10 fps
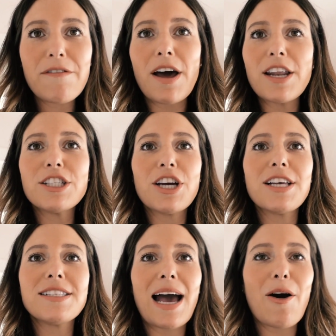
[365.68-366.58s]
furniture
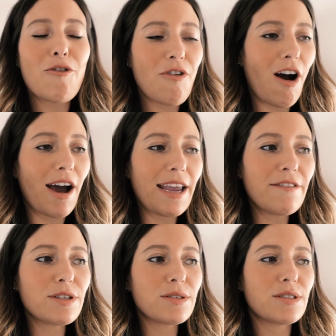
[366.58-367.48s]
has now
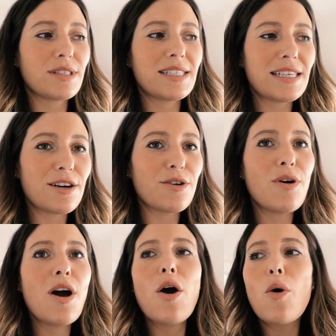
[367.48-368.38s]
arrived.
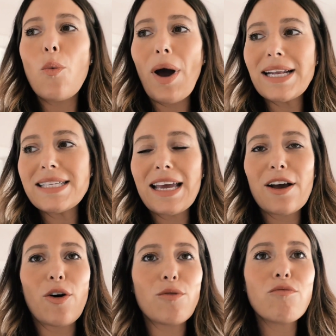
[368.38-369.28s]
Still
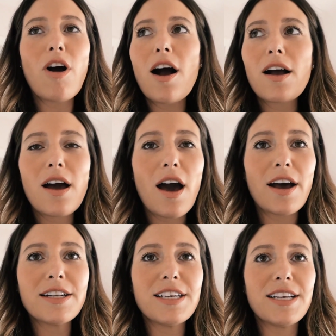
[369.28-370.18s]
waiting on rug,
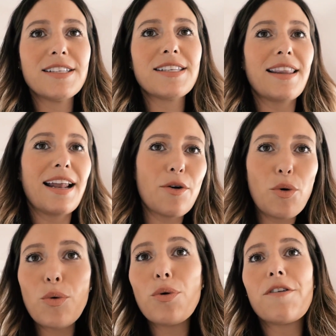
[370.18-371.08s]
curtains, and then
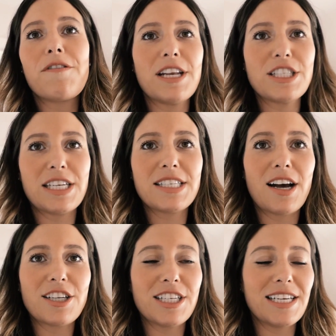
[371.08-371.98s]
all the finishing
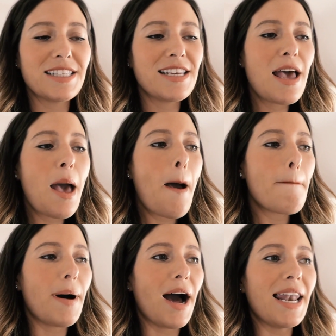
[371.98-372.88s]
touches.
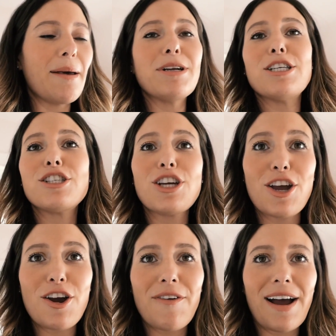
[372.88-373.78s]
But let me just show
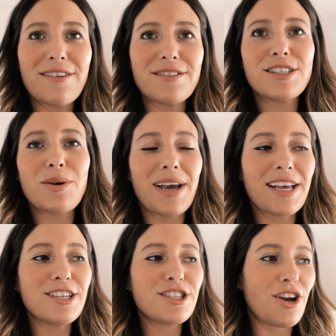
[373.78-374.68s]
you around so I
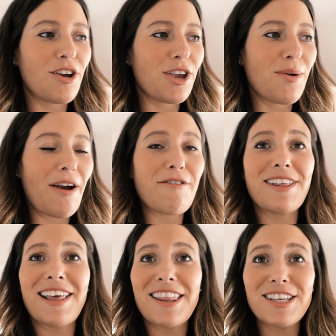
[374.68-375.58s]
can show you
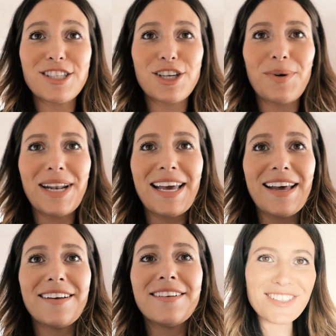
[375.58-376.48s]
everything that's new in
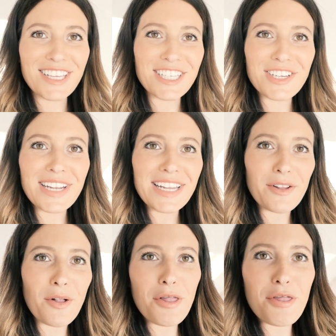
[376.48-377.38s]
here. Just gonna do a
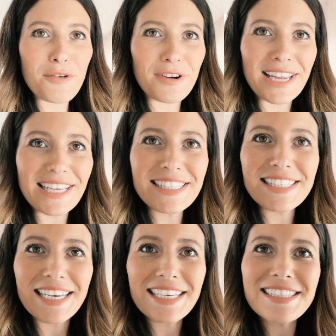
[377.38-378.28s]
little
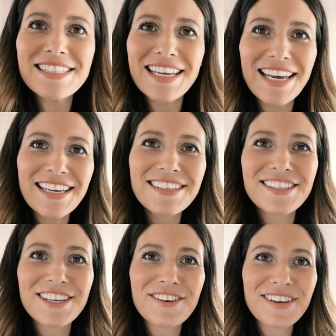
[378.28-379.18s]
360
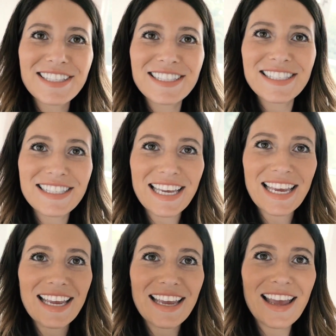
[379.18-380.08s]
so you can
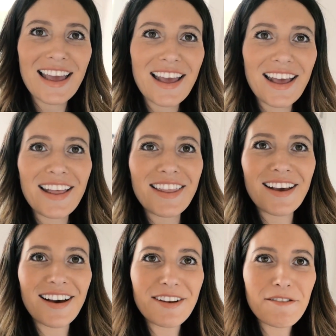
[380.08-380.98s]
see the
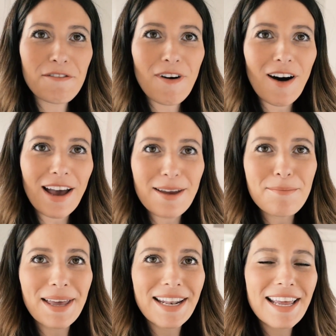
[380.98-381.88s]
kind of
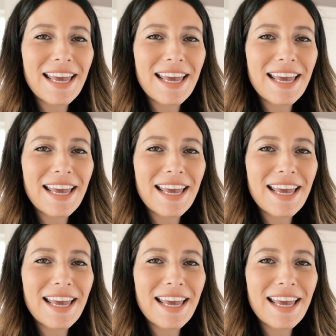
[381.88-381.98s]
vibe in